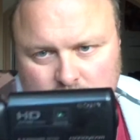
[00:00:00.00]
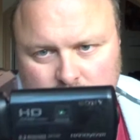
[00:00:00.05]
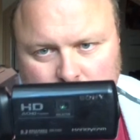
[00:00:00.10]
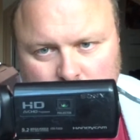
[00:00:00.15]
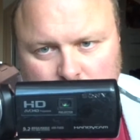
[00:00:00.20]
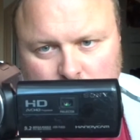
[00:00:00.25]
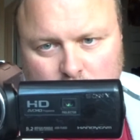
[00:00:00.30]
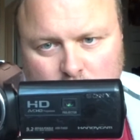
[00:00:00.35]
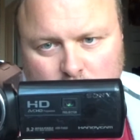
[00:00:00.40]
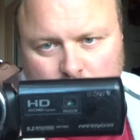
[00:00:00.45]

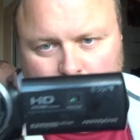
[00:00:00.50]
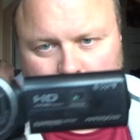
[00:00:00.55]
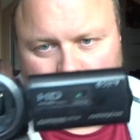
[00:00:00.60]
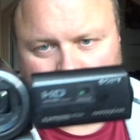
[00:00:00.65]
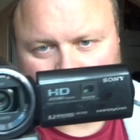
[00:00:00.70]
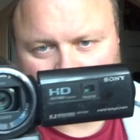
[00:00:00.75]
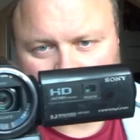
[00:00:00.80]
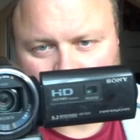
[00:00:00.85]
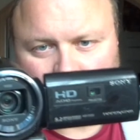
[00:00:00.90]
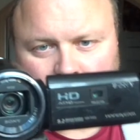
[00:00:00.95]
So
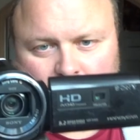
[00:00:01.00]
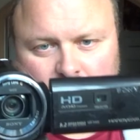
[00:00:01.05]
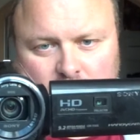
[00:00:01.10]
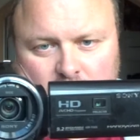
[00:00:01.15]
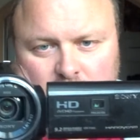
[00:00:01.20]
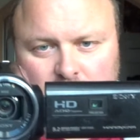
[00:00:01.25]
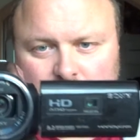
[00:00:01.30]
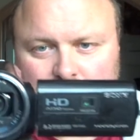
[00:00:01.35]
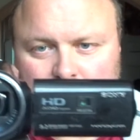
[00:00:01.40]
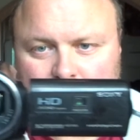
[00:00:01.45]
hopefully
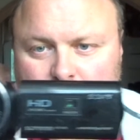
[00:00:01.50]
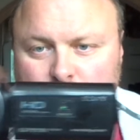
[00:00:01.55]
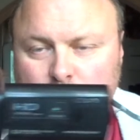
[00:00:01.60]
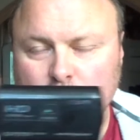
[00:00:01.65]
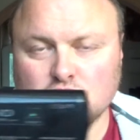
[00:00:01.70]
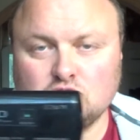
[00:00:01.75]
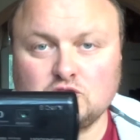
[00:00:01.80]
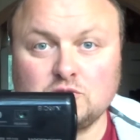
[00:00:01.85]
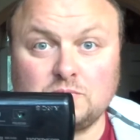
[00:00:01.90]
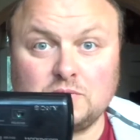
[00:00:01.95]
this
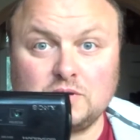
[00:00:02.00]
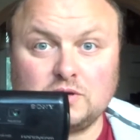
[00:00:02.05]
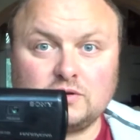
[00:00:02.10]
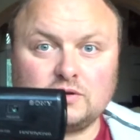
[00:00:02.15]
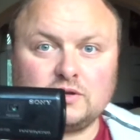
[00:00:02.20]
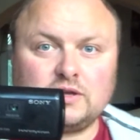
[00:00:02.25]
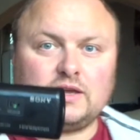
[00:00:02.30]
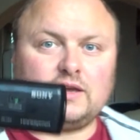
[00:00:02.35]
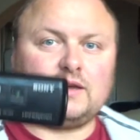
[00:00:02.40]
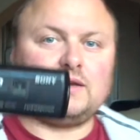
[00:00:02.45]
one should be
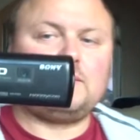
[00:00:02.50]
okay.